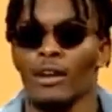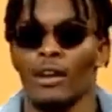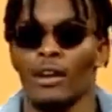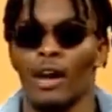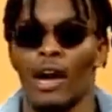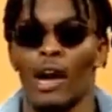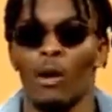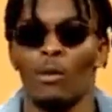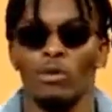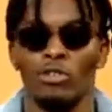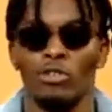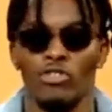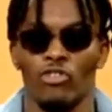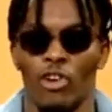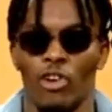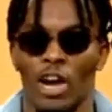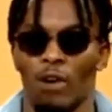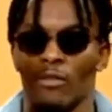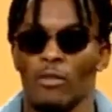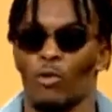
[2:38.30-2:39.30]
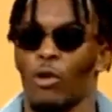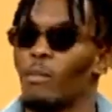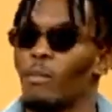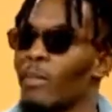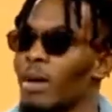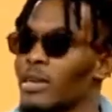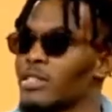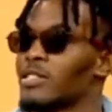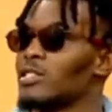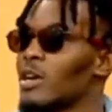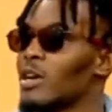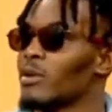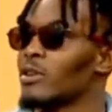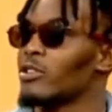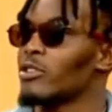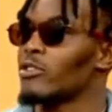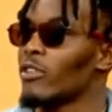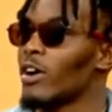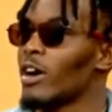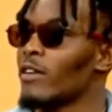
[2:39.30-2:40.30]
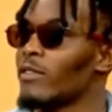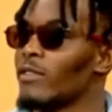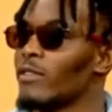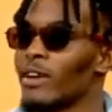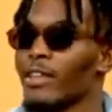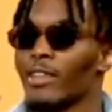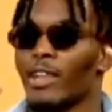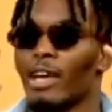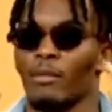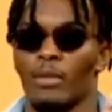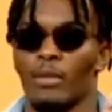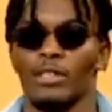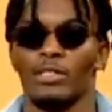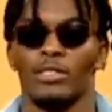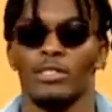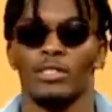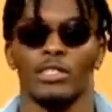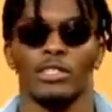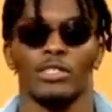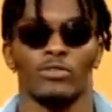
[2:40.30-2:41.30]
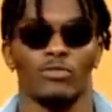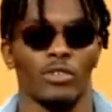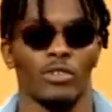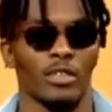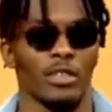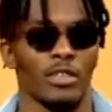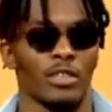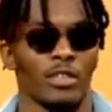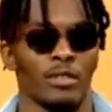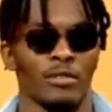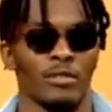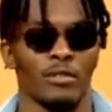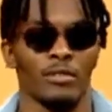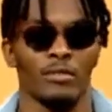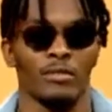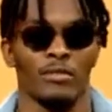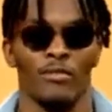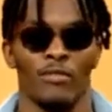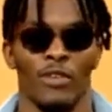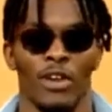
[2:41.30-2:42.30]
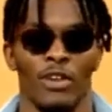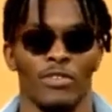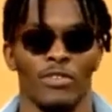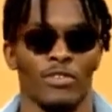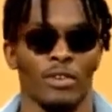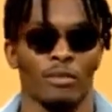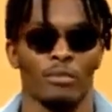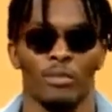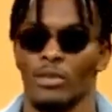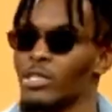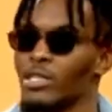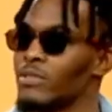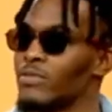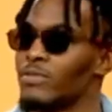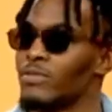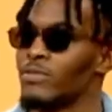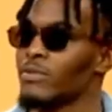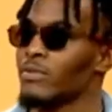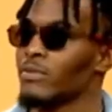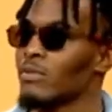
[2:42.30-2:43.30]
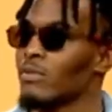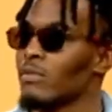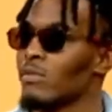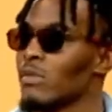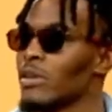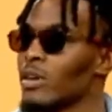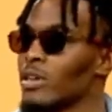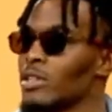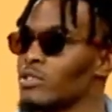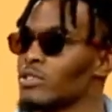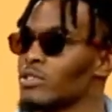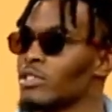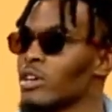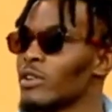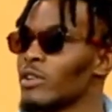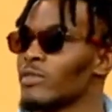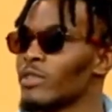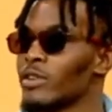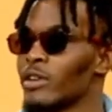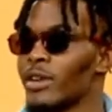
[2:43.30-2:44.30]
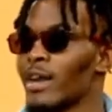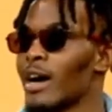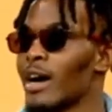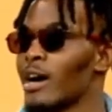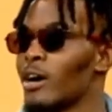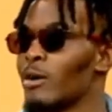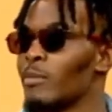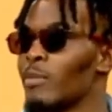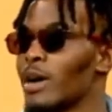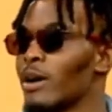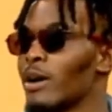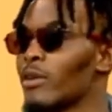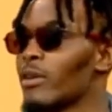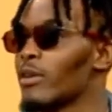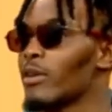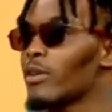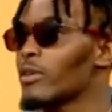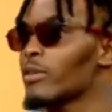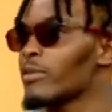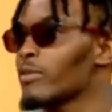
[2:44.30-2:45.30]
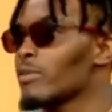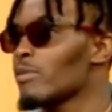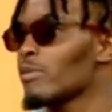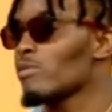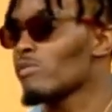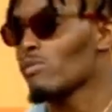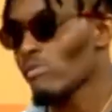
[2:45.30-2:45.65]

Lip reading: I want to drive or what message I want to drive. And that message is really faith and belief in yourself and in a higher power. All right.